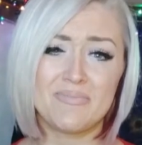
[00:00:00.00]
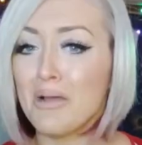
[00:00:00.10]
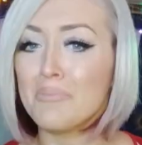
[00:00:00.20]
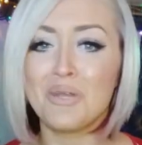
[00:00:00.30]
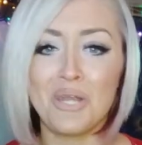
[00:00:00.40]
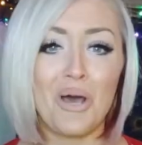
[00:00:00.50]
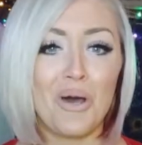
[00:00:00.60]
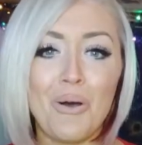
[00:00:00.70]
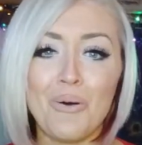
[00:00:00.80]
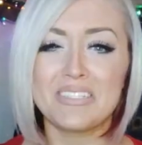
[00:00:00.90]
I
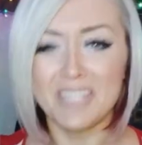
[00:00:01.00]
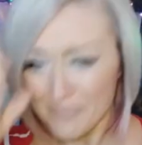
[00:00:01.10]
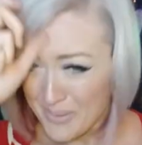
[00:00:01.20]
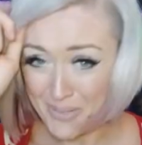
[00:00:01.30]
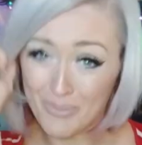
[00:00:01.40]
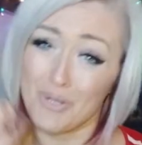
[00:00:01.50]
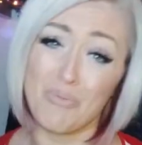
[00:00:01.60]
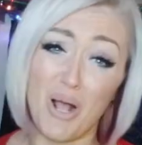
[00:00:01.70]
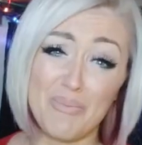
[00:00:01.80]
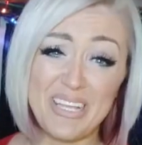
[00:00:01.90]
know some people are
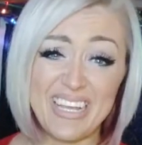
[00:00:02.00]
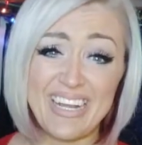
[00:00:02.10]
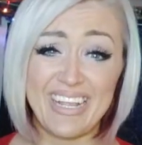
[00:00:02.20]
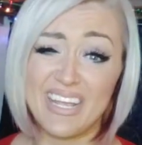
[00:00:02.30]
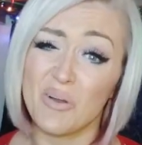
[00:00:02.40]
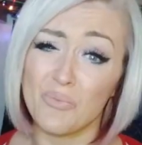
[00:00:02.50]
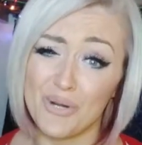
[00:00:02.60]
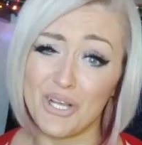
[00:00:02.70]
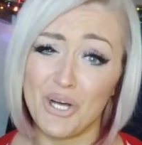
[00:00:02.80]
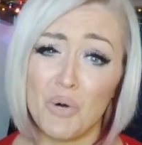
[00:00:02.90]
probably going to get
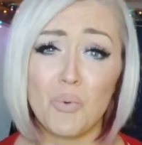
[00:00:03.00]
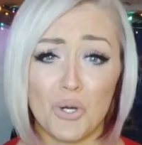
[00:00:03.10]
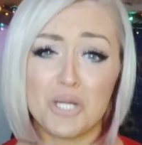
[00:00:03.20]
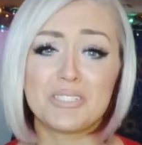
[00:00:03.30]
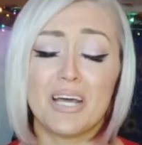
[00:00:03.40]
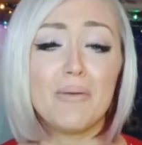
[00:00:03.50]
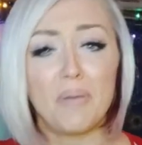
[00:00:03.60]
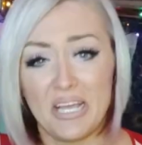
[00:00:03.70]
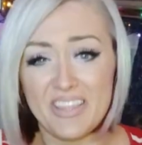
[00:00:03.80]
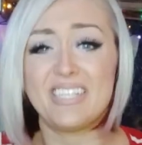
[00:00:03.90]
real worked up
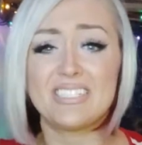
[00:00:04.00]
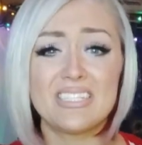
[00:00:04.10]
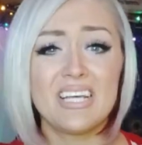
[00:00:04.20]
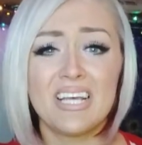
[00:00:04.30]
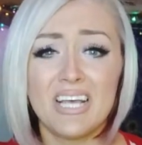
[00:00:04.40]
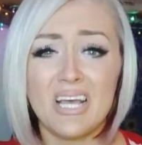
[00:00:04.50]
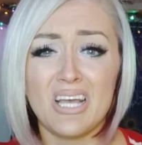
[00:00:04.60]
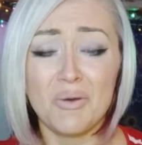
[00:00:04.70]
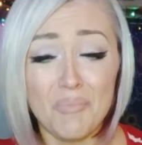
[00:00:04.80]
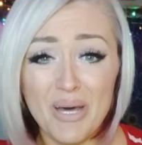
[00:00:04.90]
by this,
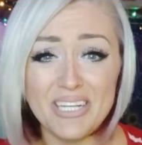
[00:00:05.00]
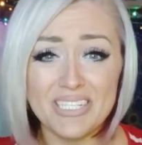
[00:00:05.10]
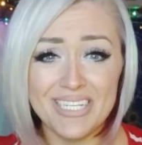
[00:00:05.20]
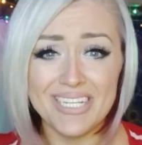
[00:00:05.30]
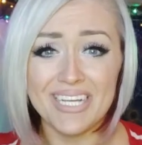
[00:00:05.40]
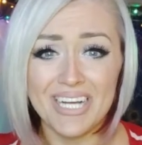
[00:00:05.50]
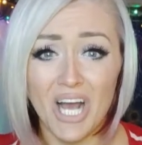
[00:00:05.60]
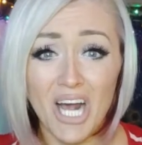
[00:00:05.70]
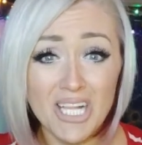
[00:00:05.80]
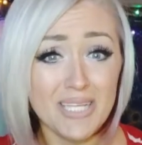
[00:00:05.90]
but
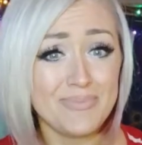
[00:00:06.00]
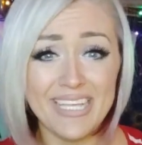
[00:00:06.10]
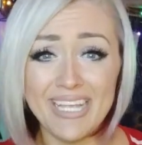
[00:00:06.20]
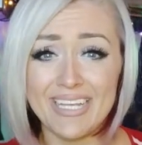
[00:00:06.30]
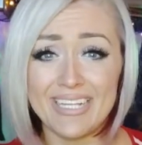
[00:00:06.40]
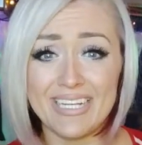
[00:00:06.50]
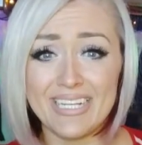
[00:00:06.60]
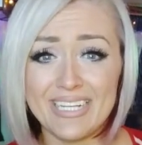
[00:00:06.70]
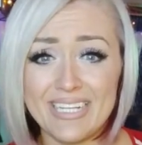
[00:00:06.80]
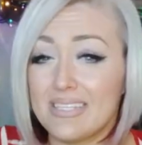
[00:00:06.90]
all I'm saying
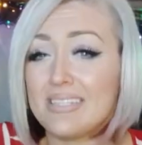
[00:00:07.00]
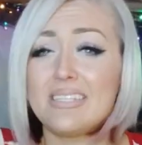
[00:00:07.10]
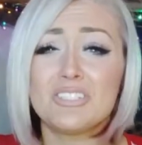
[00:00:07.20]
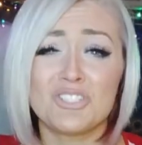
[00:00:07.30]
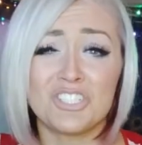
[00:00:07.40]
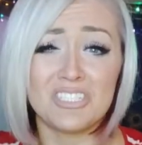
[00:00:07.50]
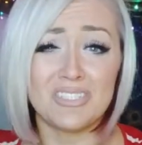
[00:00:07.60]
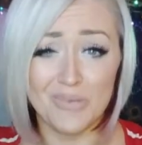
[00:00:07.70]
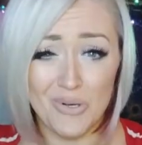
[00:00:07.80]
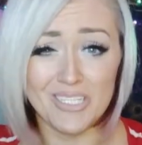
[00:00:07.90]
that these are just
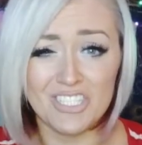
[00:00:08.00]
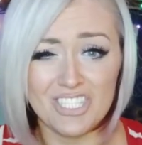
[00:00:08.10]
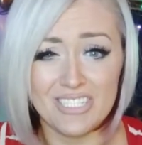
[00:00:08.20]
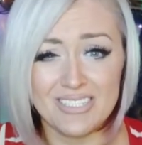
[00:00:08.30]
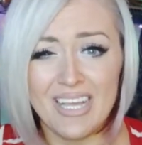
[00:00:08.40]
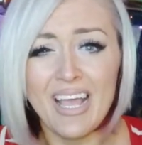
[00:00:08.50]
some questions.